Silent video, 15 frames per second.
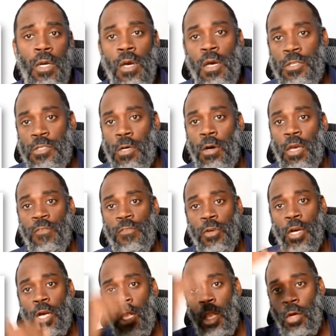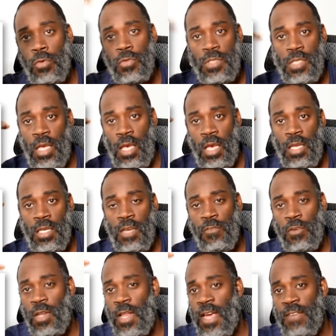So if you're close and if you're
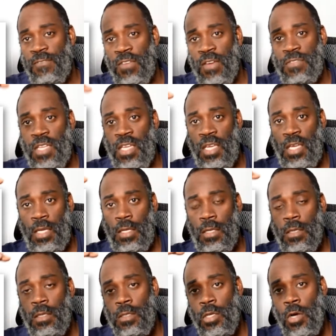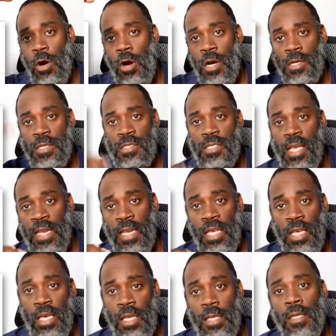like 15 yards and
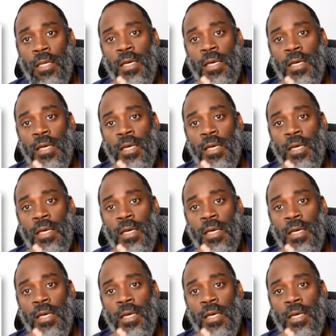in,